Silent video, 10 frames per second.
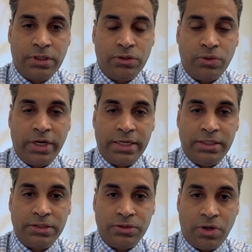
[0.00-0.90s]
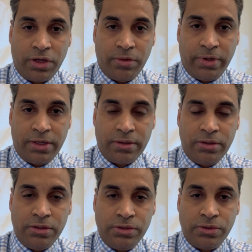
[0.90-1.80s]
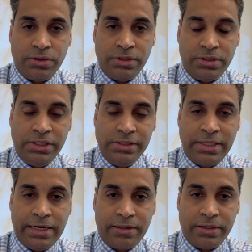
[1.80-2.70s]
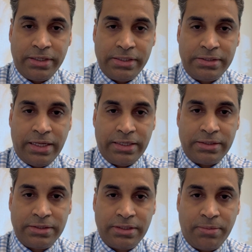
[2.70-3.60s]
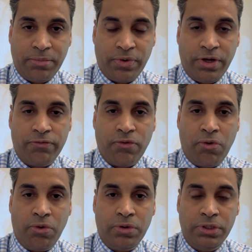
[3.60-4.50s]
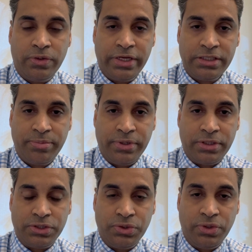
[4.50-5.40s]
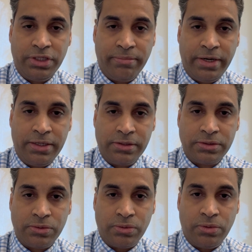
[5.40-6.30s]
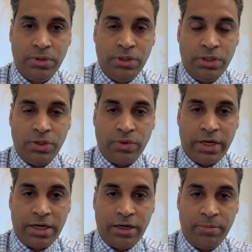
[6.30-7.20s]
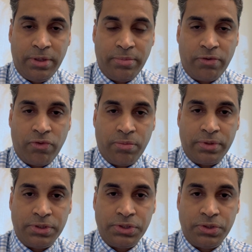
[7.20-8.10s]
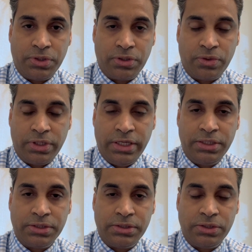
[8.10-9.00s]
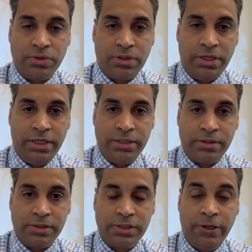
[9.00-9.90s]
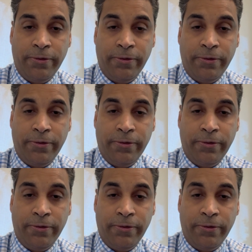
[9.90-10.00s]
to get this document. So this dean's letter is like a summary of all your experience during the medical school, your academic performance, your rotations, your clinicals,